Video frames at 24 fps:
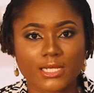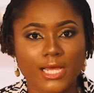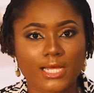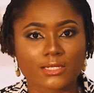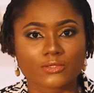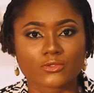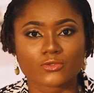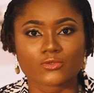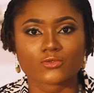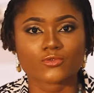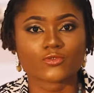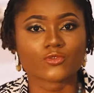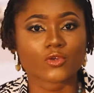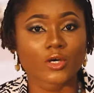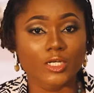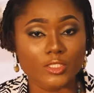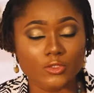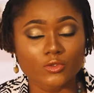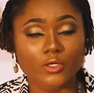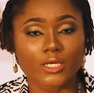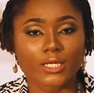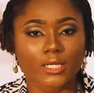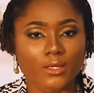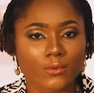I do
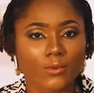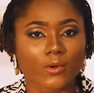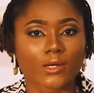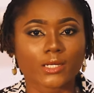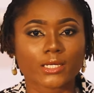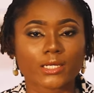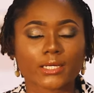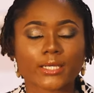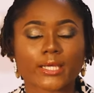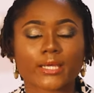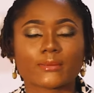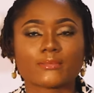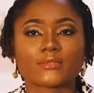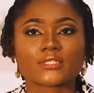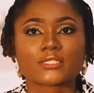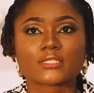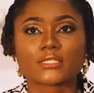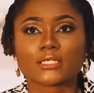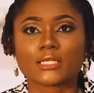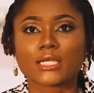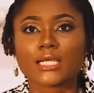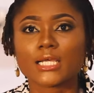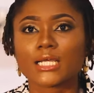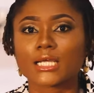not know anyone in Kebbi
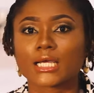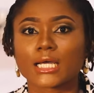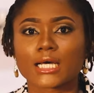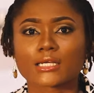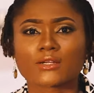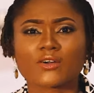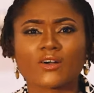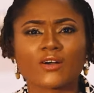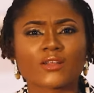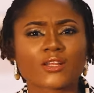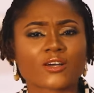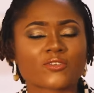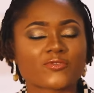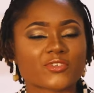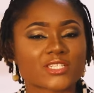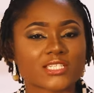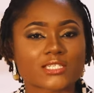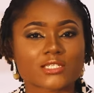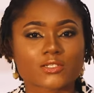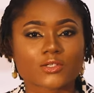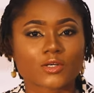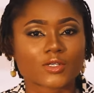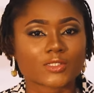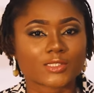State. And all of a
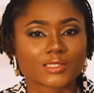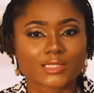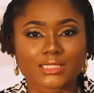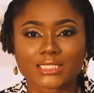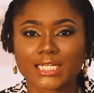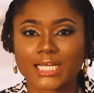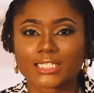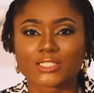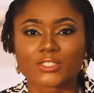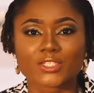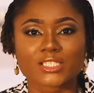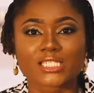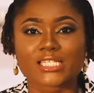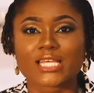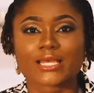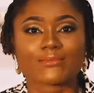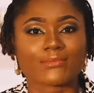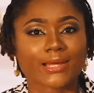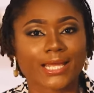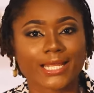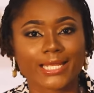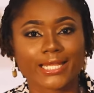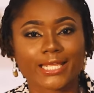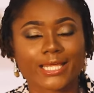sudden, I just hear
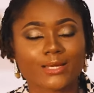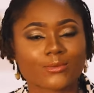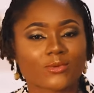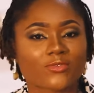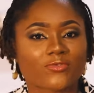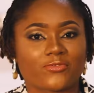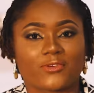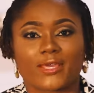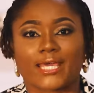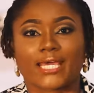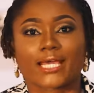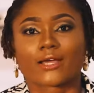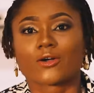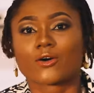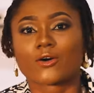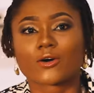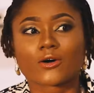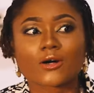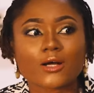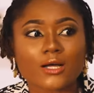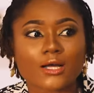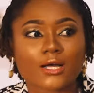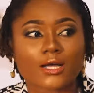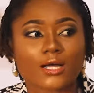my name,
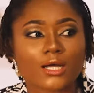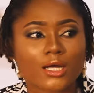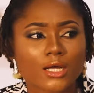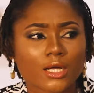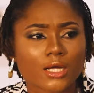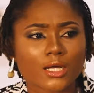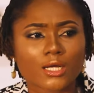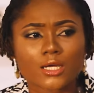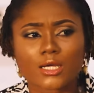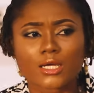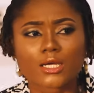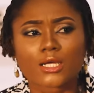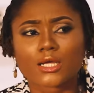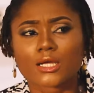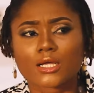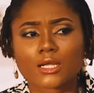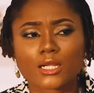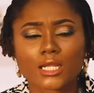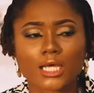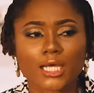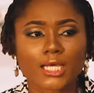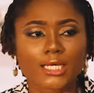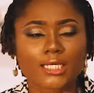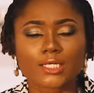Fego.
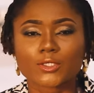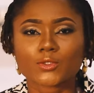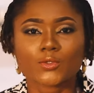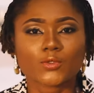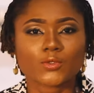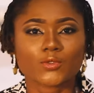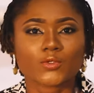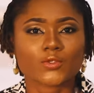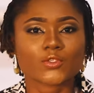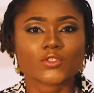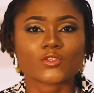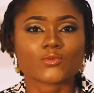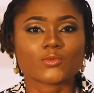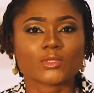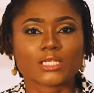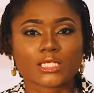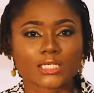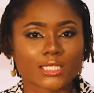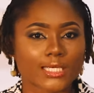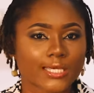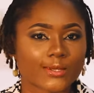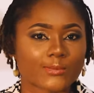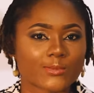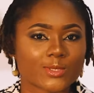Like, who knows me
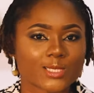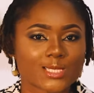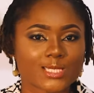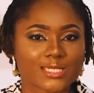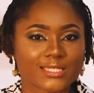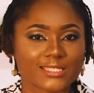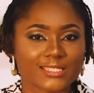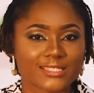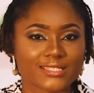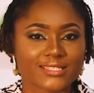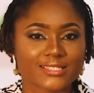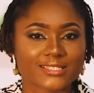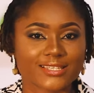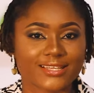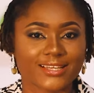in Kebbi State?